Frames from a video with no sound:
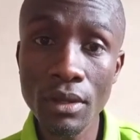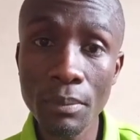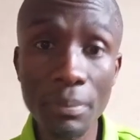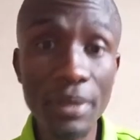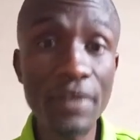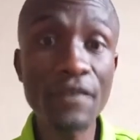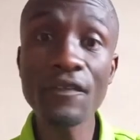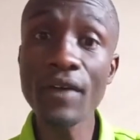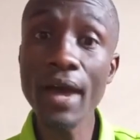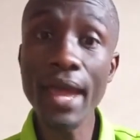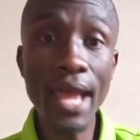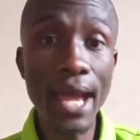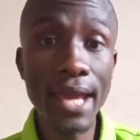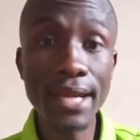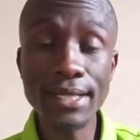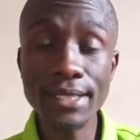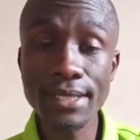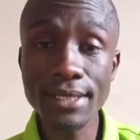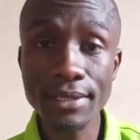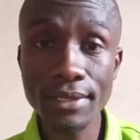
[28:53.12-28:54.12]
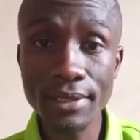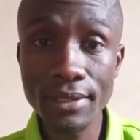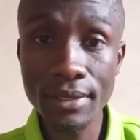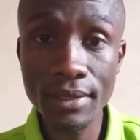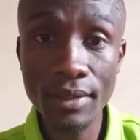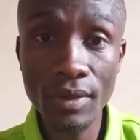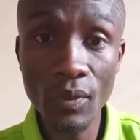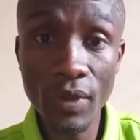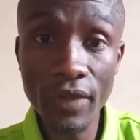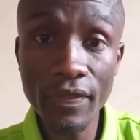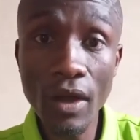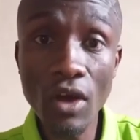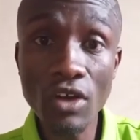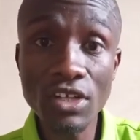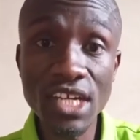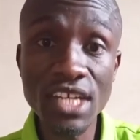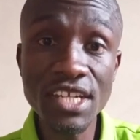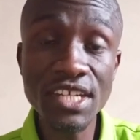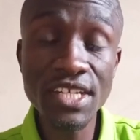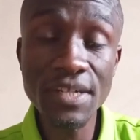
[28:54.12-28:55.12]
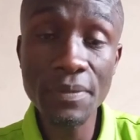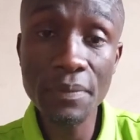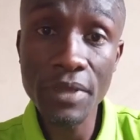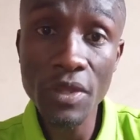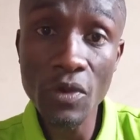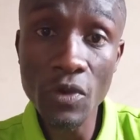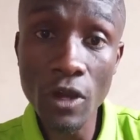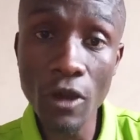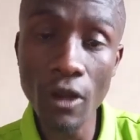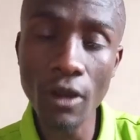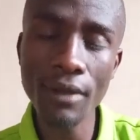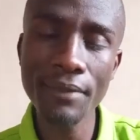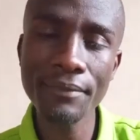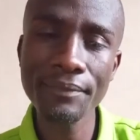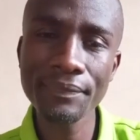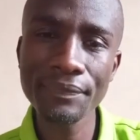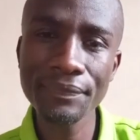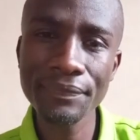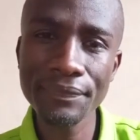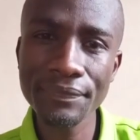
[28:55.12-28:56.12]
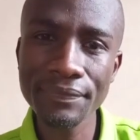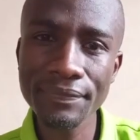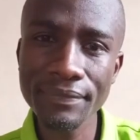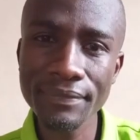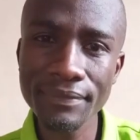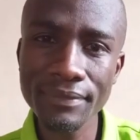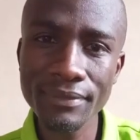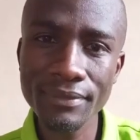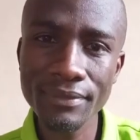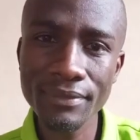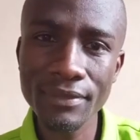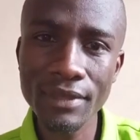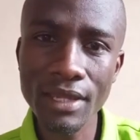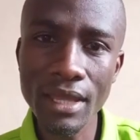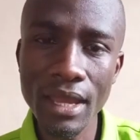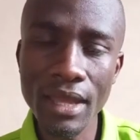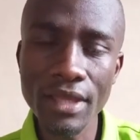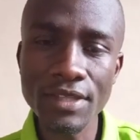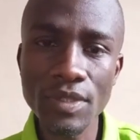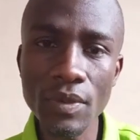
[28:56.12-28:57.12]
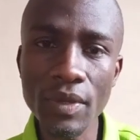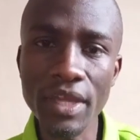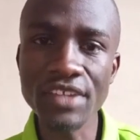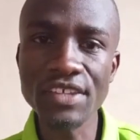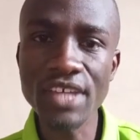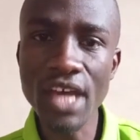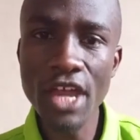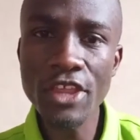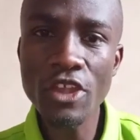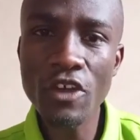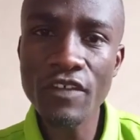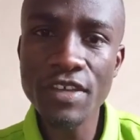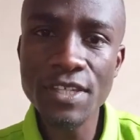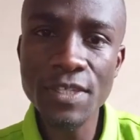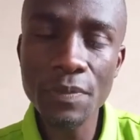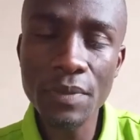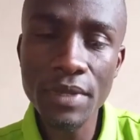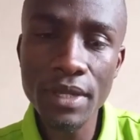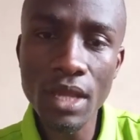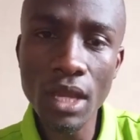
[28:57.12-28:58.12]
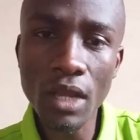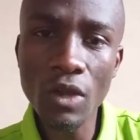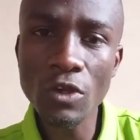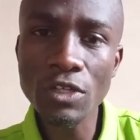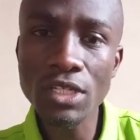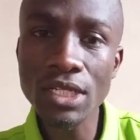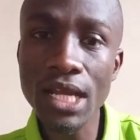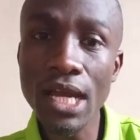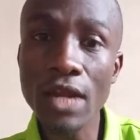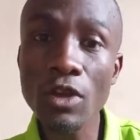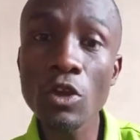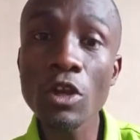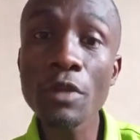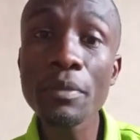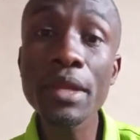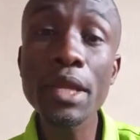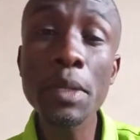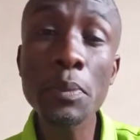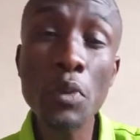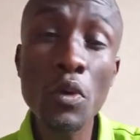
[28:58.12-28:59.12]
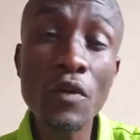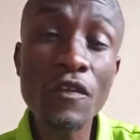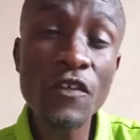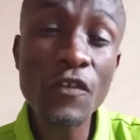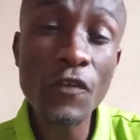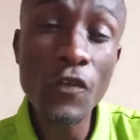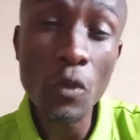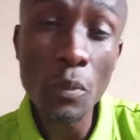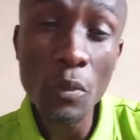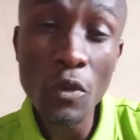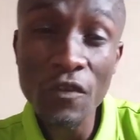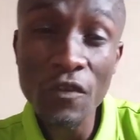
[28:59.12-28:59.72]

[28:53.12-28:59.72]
be fired without a tribunal. So a judge of a superior court can only be removed from